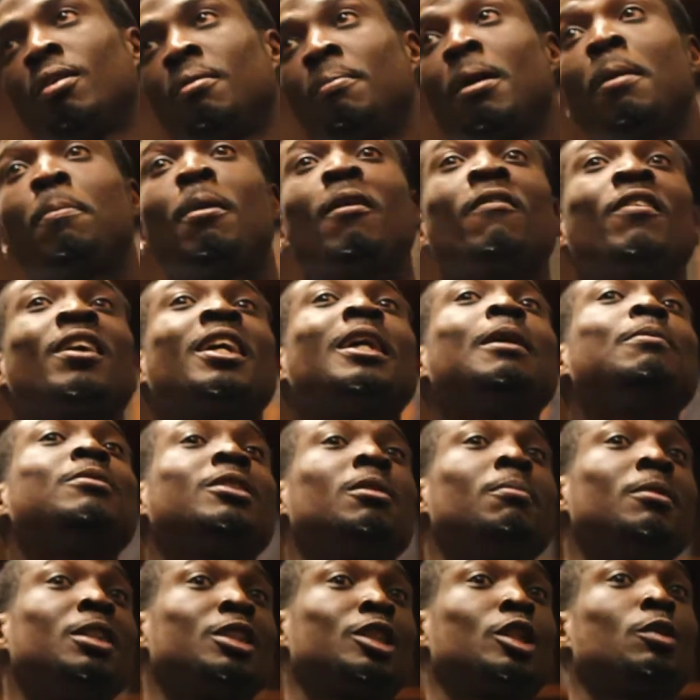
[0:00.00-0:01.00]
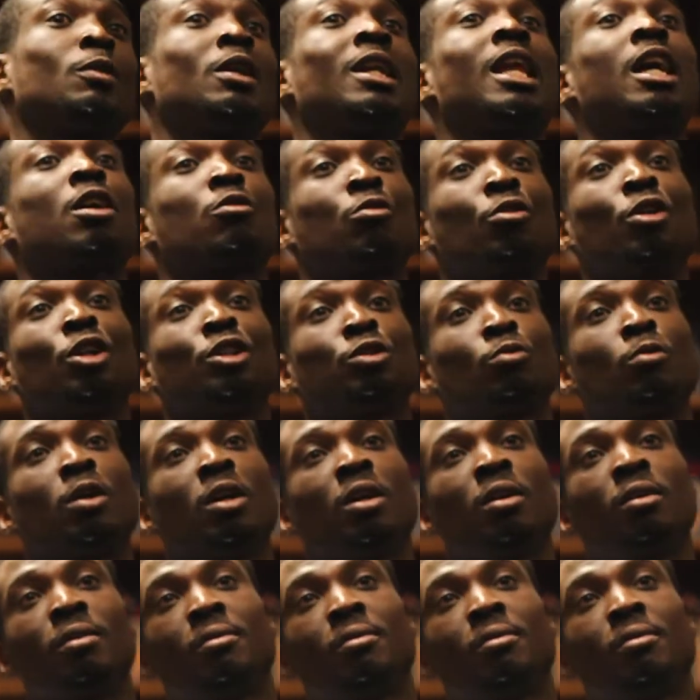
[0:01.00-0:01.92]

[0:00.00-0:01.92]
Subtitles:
My brother keeps a mystery like Roswell.